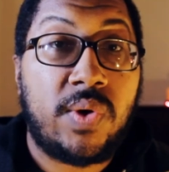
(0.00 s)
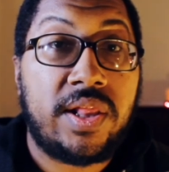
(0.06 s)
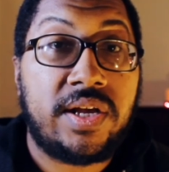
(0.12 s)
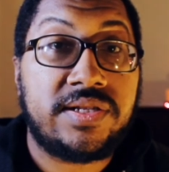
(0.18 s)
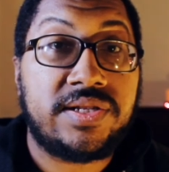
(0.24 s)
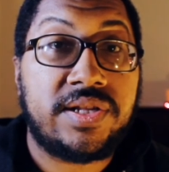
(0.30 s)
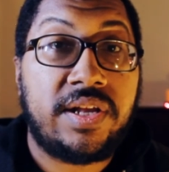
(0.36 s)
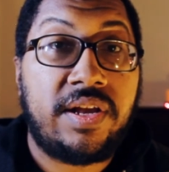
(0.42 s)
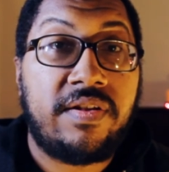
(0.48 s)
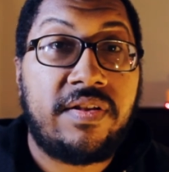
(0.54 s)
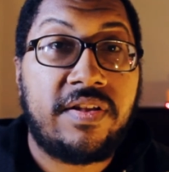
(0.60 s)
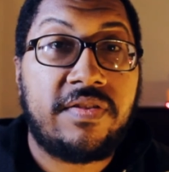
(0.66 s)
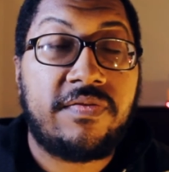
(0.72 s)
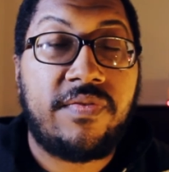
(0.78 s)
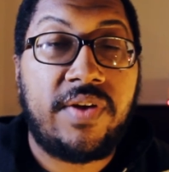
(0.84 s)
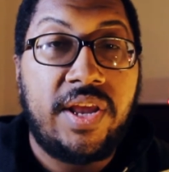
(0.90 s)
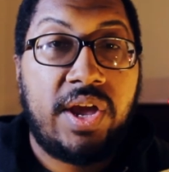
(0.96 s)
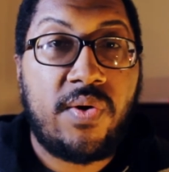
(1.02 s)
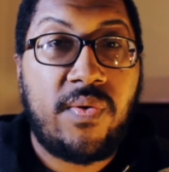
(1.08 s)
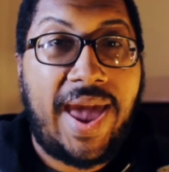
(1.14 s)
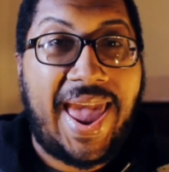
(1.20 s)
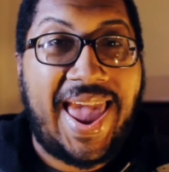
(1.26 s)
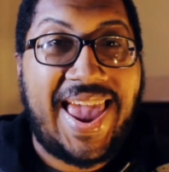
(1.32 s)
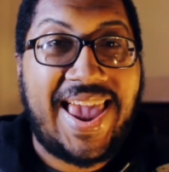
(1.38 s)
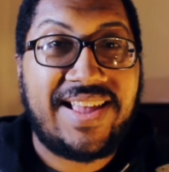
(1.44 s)
well as leave this video
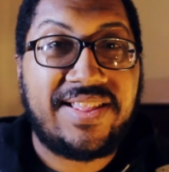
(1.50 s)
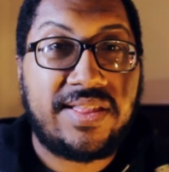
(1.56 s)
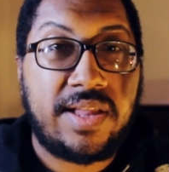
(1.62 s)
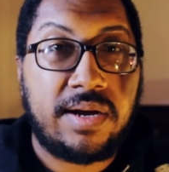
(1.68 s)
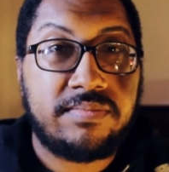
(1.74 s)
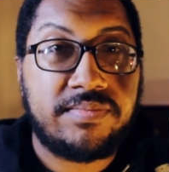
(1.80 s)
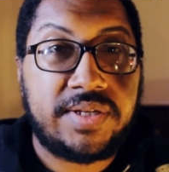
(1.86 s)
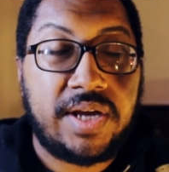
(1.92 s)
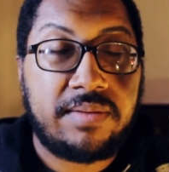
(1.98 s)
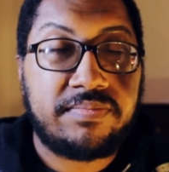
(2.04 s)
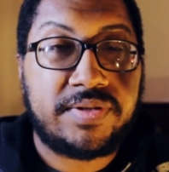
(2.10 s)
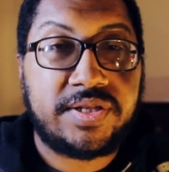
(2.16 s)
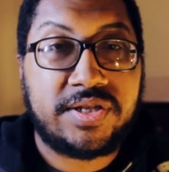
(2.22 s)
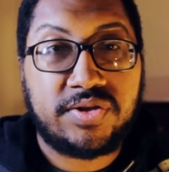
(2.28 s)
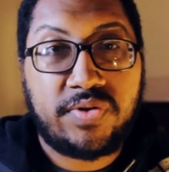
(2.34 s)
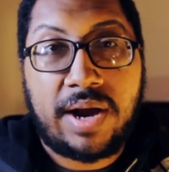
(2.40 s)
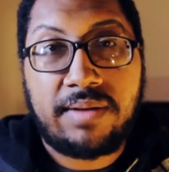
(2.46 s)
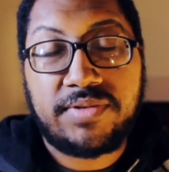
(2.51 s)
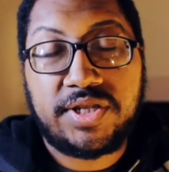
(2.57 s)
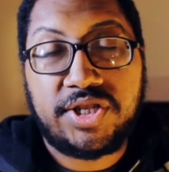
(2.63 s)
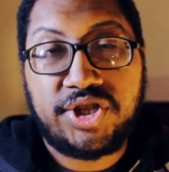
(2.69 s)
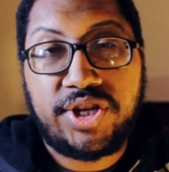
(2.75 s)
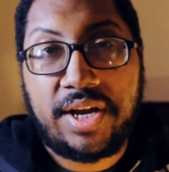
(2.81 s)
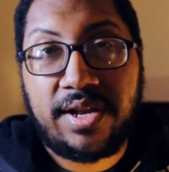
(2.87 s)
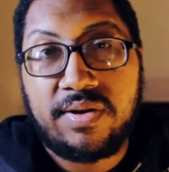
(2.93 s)
a thumbs up. Subscribe to
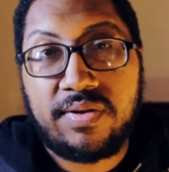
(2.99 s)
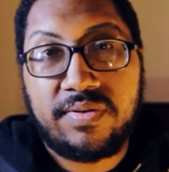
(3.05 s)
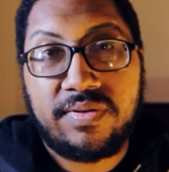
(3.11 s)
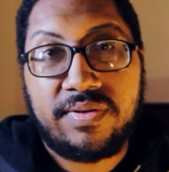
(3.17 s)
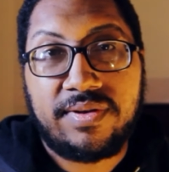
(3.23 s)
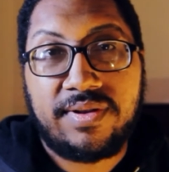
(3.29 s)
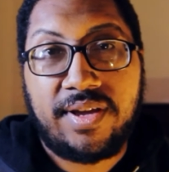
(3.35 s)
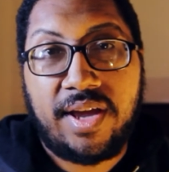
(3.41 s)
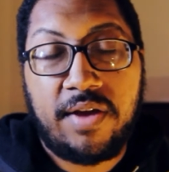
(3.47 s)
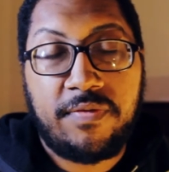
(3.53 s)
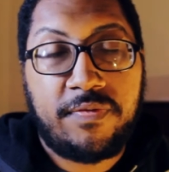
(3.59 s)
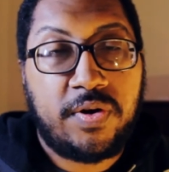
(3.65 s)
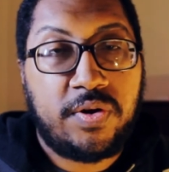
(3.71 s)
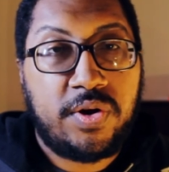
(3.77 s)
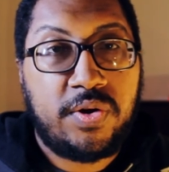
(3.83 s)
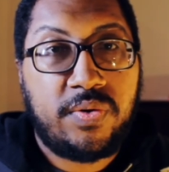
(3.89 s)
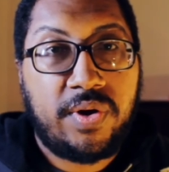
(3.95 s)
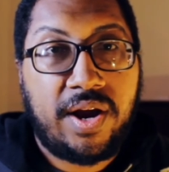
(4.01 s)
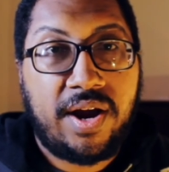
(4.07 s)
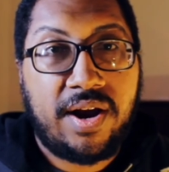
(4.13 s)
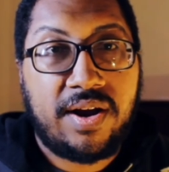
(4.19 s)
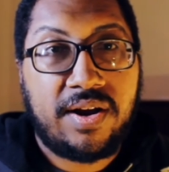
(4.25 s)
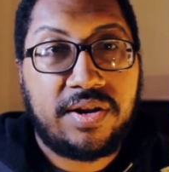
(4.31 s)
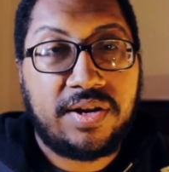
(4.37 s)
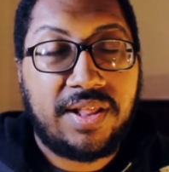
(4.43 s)
the channel if you're new
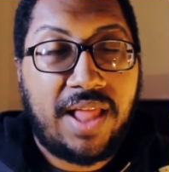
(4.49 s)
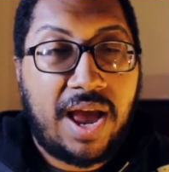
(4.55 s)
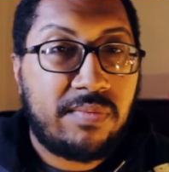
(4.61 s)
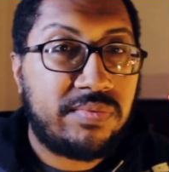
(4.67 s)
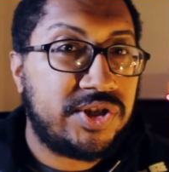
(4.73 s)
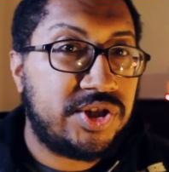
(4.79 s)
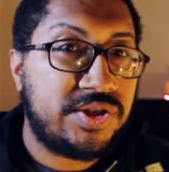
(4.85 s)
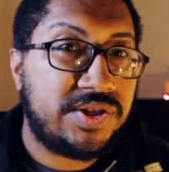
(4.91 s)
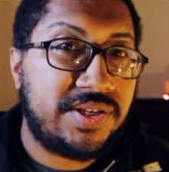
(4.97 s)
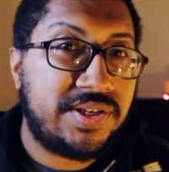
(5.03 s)
here and you like what you